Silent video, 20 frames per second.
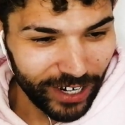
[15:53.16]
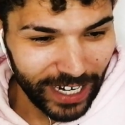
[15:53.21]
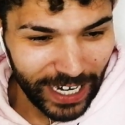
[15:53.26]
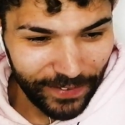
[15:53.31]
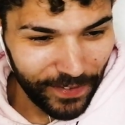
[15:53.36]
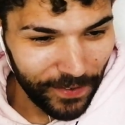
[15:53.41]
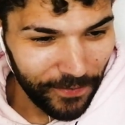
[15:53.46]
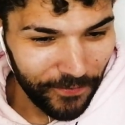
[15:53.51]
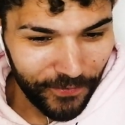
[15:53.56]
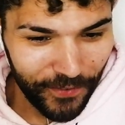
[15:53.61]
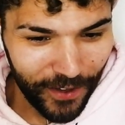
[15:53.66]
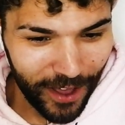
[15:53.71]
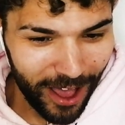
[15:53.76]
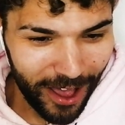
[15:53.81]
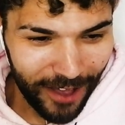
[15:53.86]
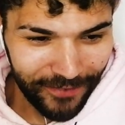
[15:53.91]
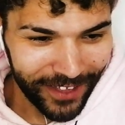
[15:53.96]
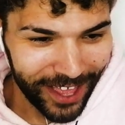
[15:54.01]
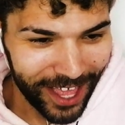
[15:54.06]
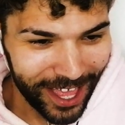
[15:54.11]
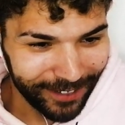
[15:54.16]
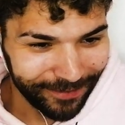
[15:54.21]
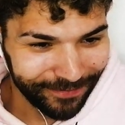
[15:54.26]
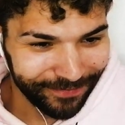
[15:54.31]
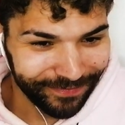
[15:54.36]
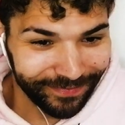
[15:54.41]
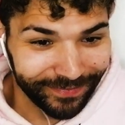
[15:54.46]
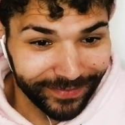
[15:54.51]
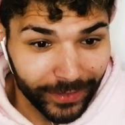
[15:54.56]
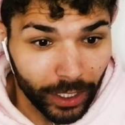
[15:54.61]
a grieving father.
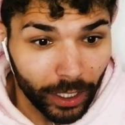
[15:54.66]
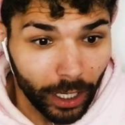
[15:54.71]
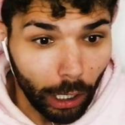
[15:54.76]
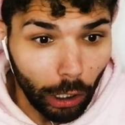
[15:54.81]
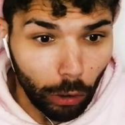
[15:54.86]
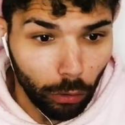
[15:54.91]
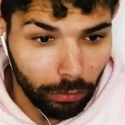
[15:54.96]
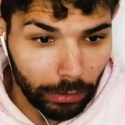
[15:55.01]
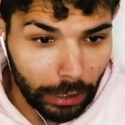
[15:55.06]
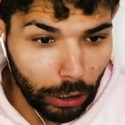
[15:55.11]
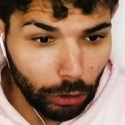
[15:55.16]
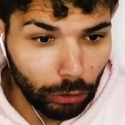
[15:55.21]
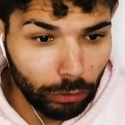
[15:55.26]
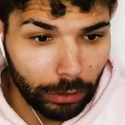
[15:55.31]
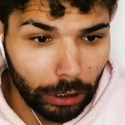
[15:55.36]
Oh!